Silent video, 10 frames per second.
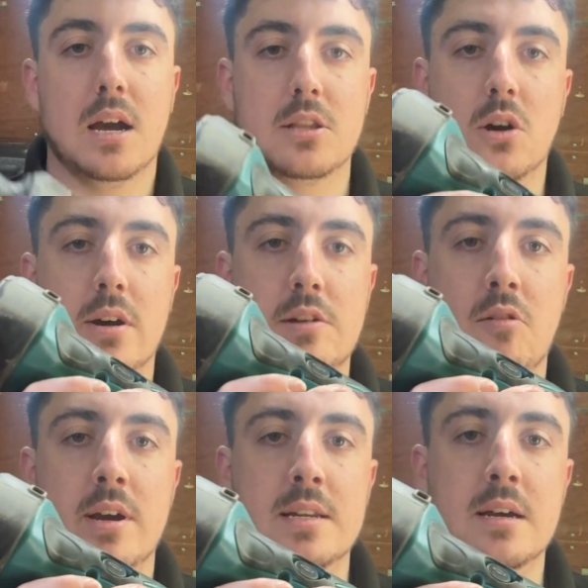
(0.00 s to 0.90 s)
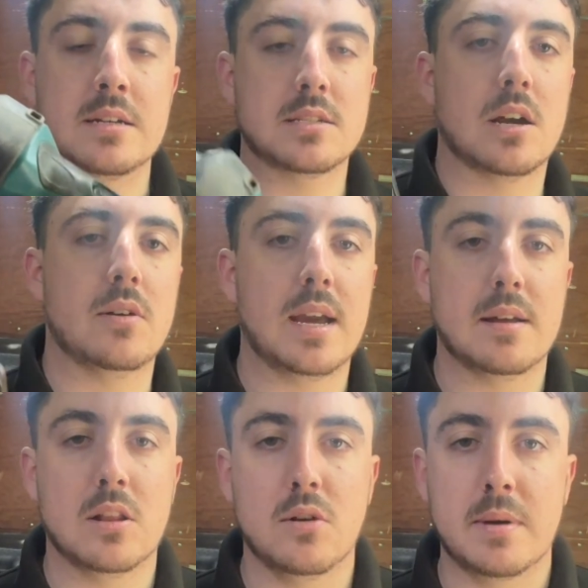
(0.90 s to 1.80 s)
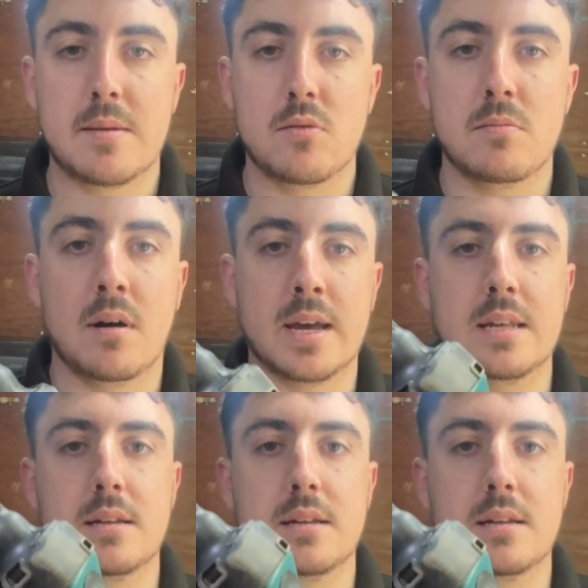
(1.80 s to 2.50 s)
a die grinder. So a lot of people might